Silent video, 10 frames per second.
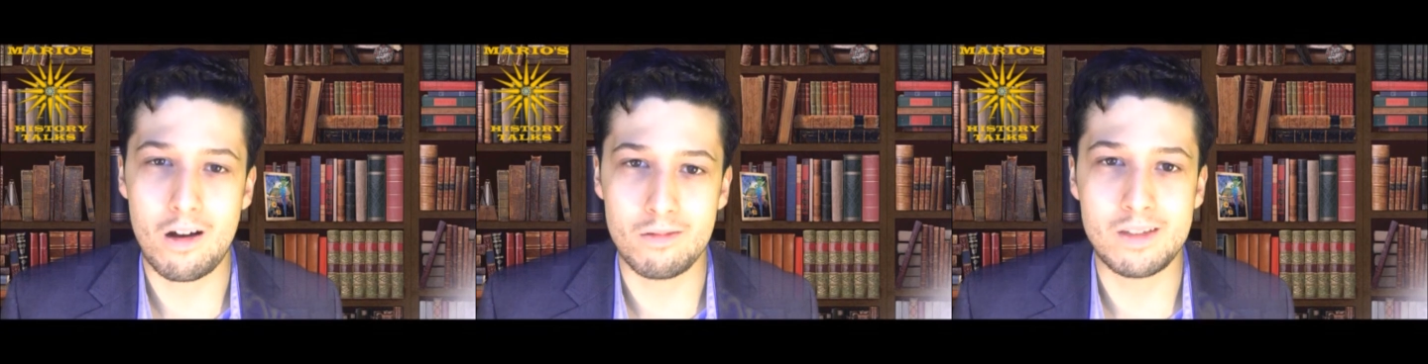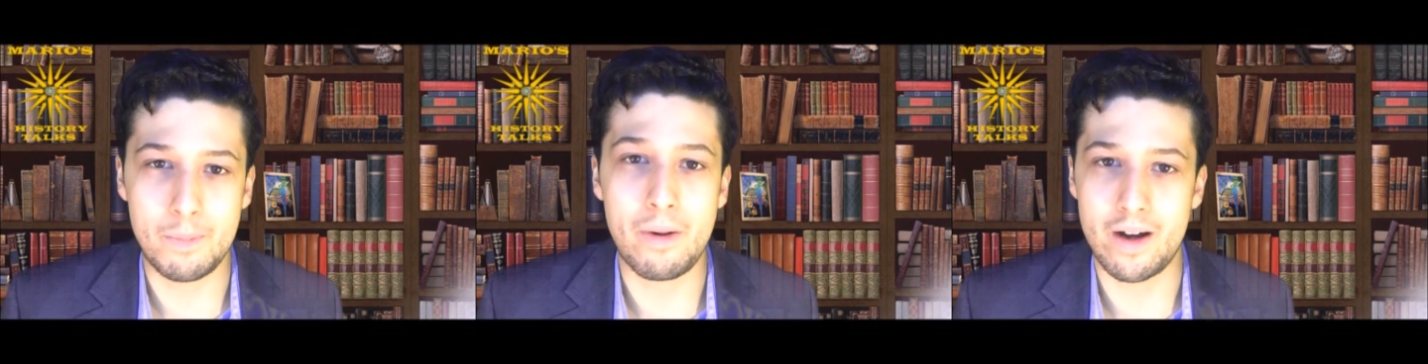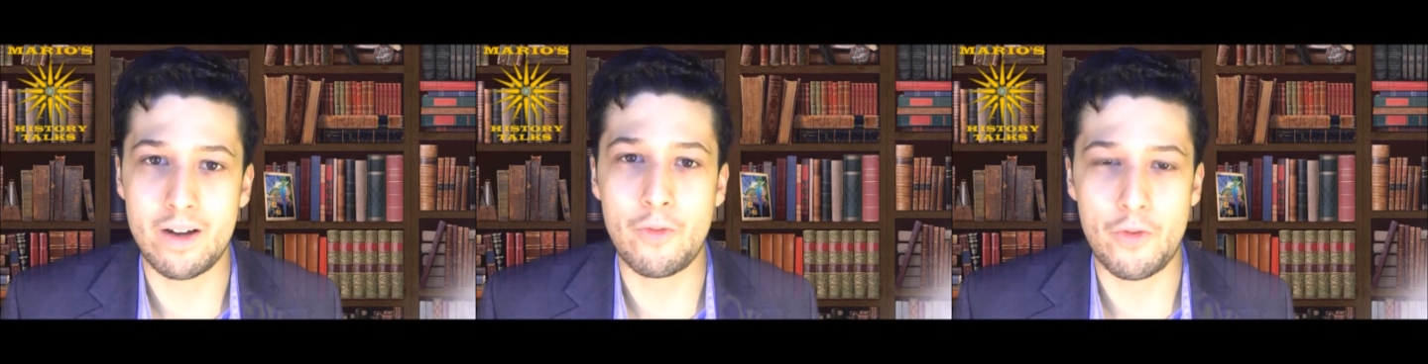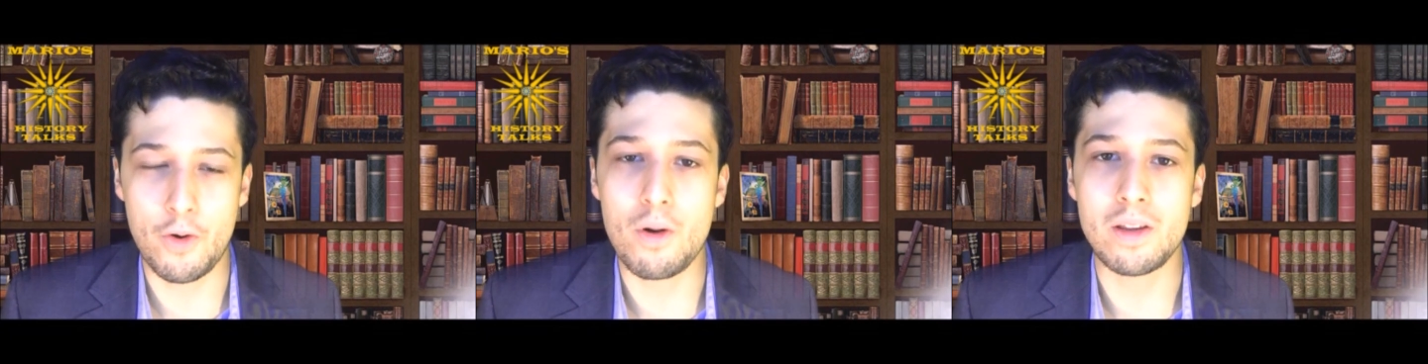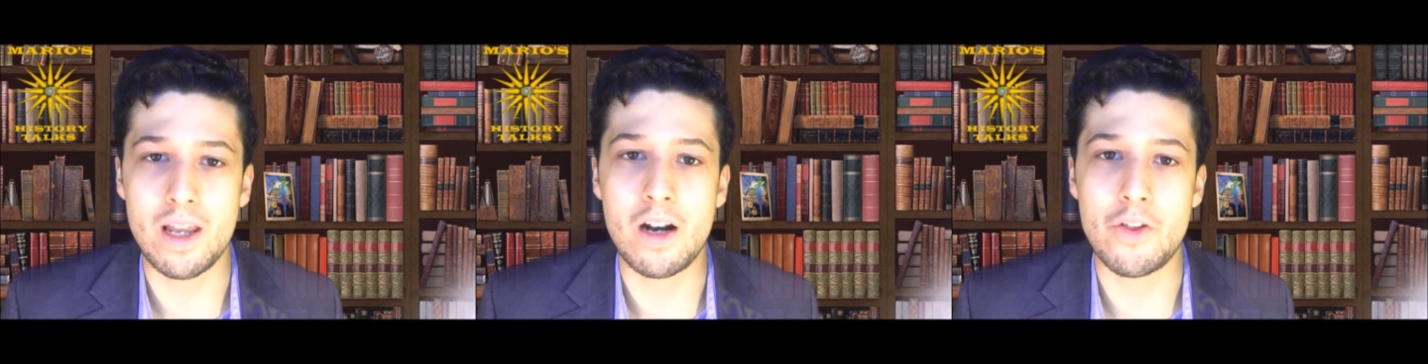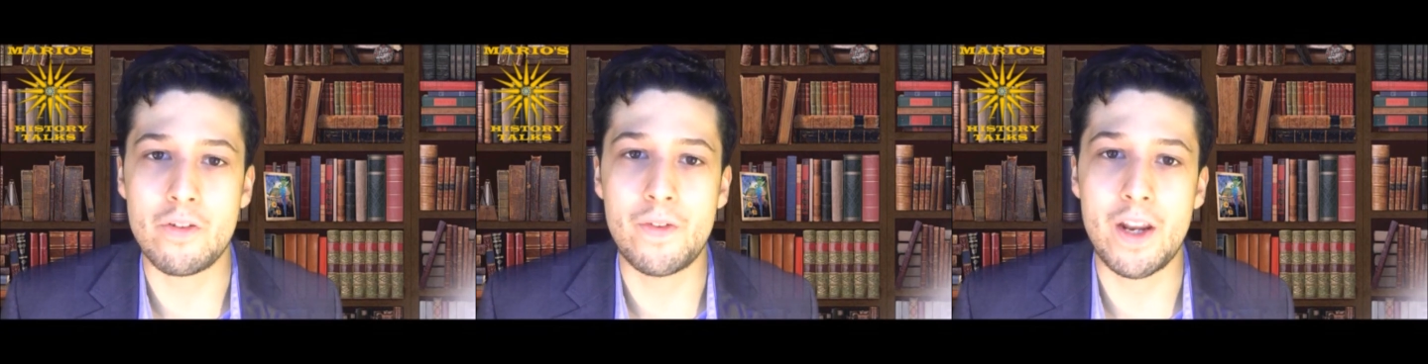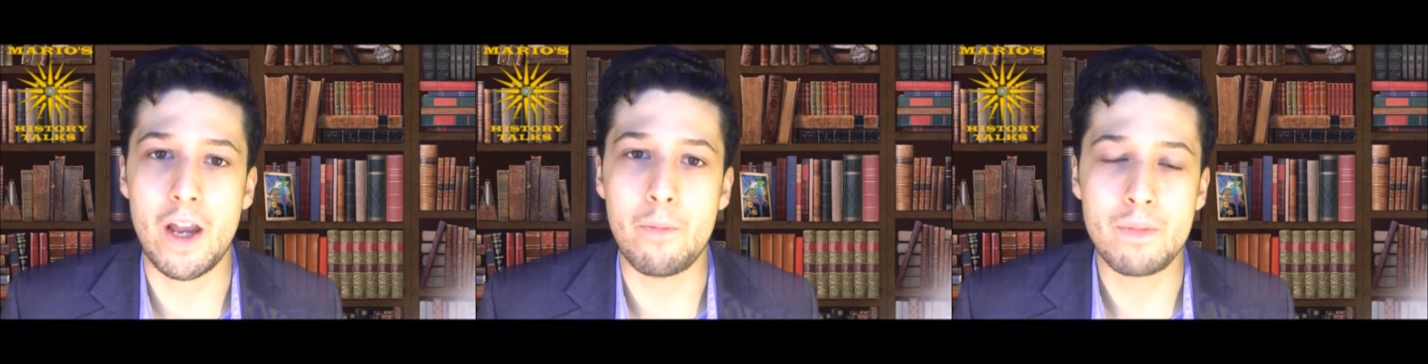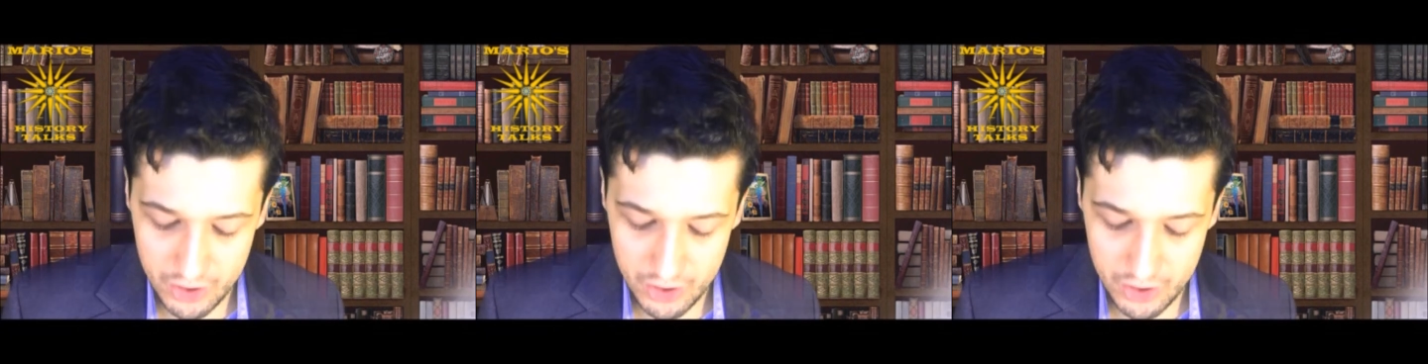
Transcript: I'll debunk thoroughly in another video.